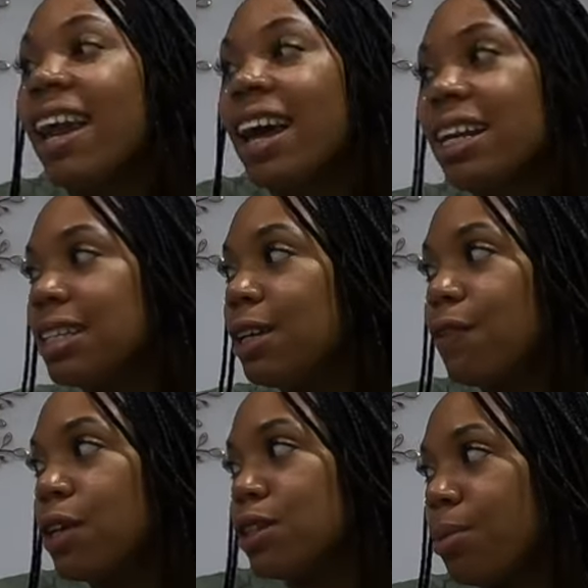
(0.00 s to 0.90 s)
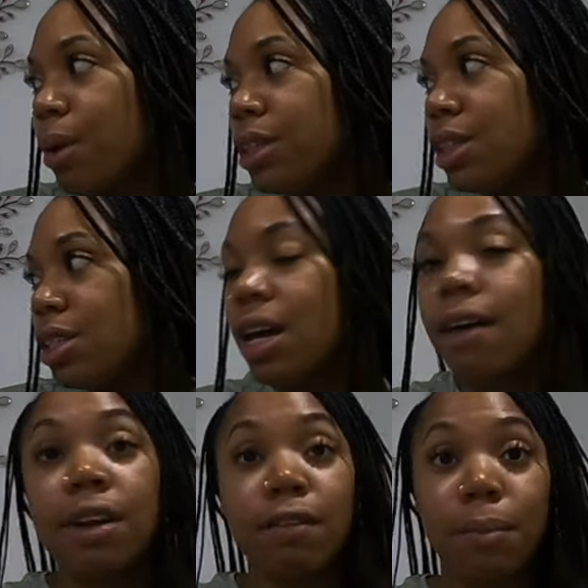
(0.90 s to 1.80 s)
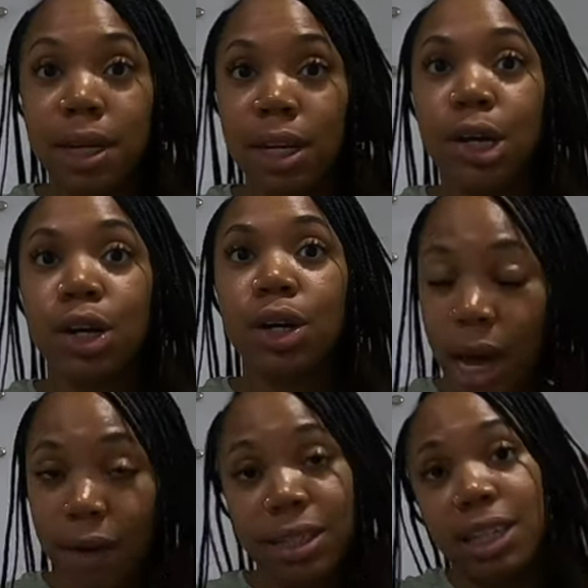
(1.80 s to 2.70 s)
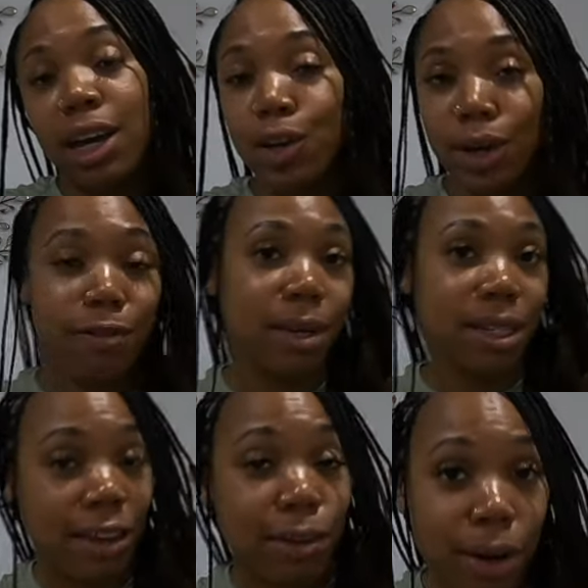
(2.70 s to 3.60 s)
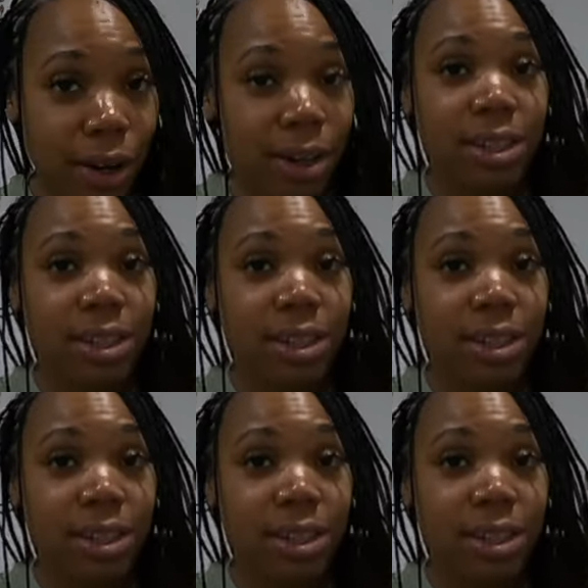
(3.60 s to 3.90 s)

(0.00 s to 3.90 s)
And honestly, first impressions, I've never been here. Obviously, y'all know I've never been to South America